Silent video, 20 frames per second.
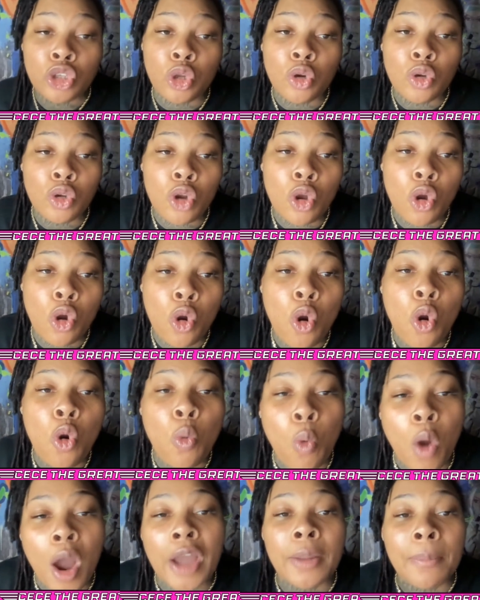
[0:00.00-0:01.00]
You knew
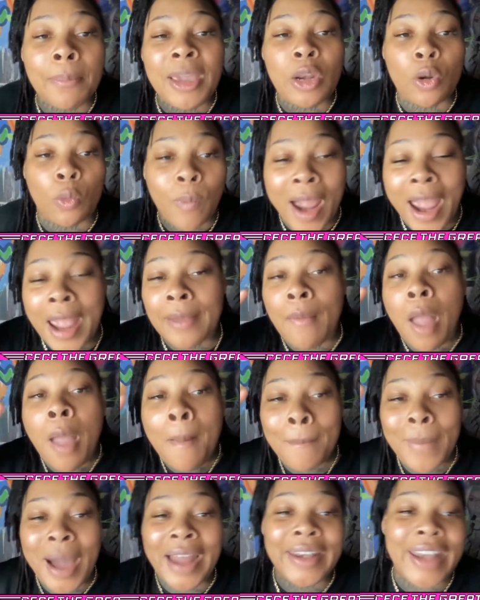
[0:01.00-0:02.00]
who wanted me to write
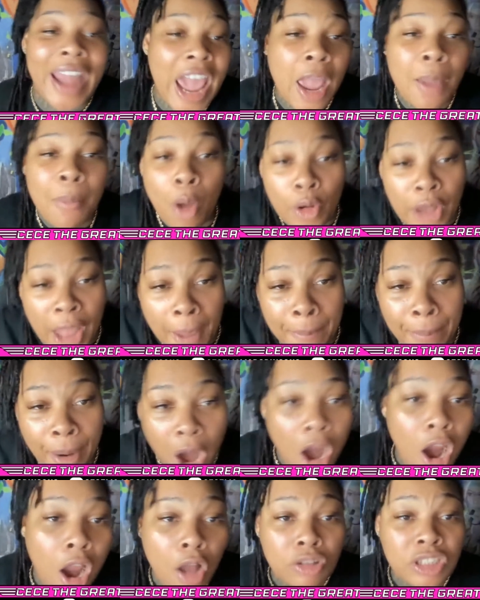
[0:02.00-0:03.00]
my name on a
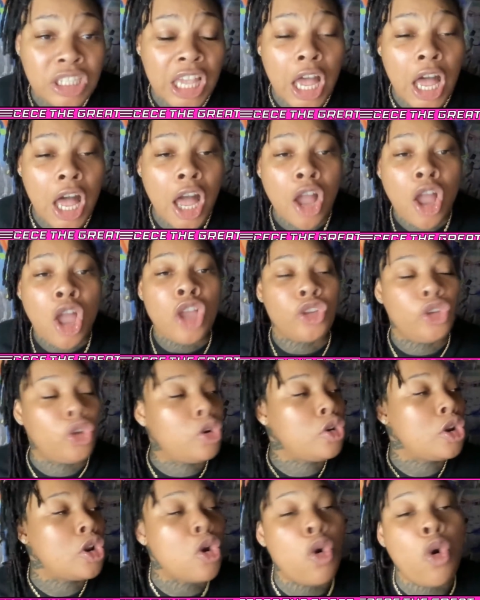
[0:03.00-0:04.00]
pearl tongue.
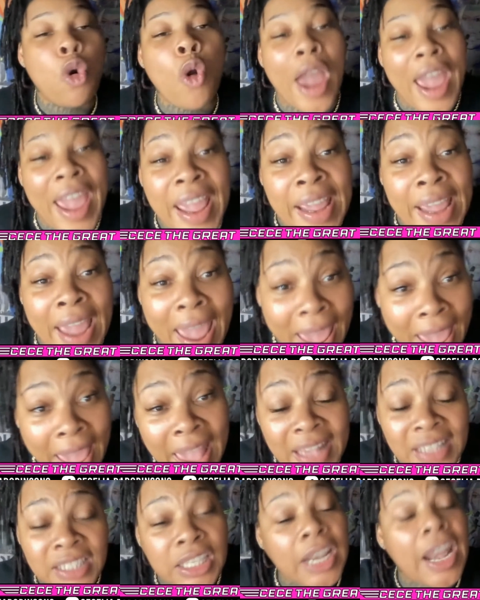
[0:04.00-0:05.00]
You knew who ate
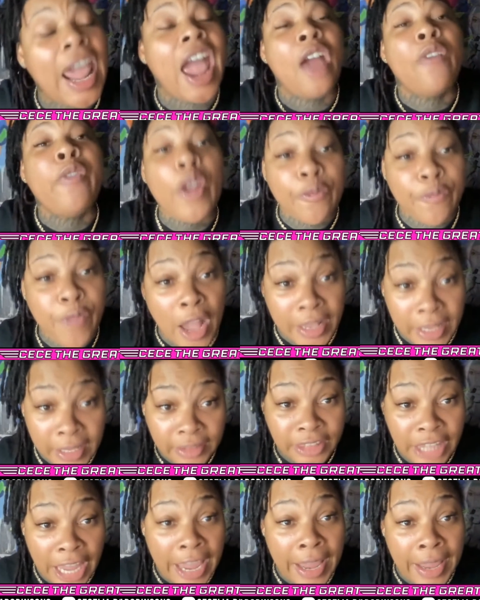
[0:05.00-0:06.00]
ass and every
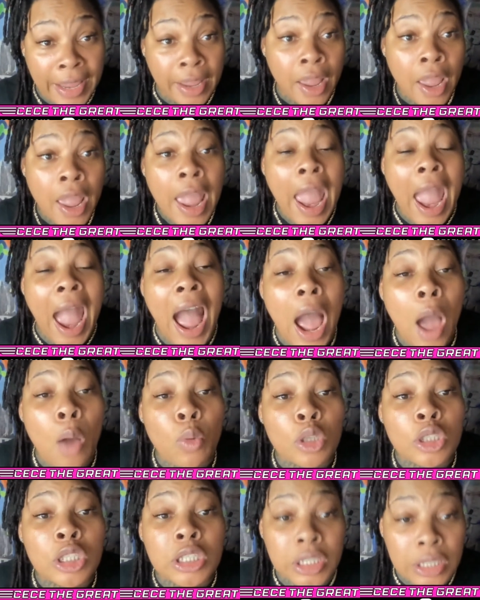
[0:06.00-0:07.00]
fucking thing. I
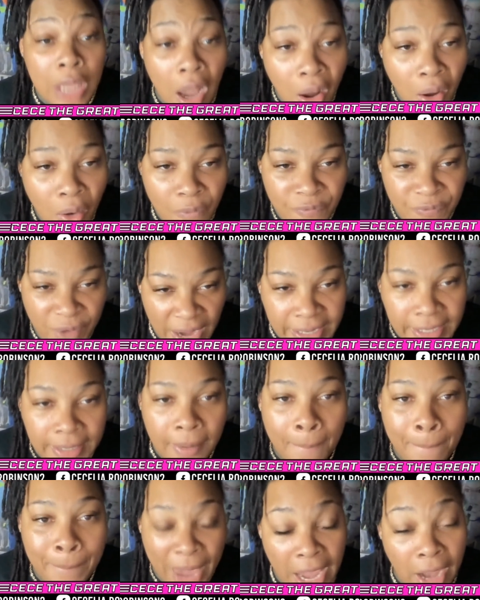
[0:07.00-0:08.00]
was so
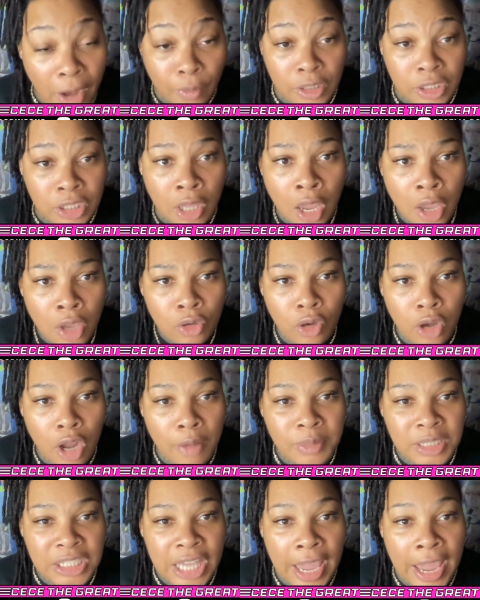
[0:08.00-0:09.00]
fucking embarrassed. You know
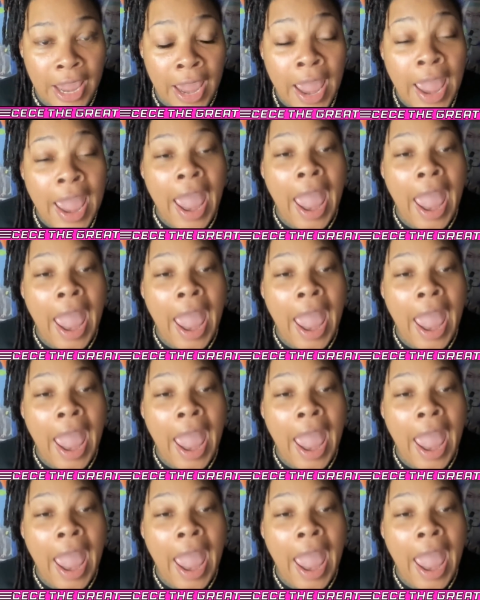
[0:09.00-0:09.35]
what I'm saying?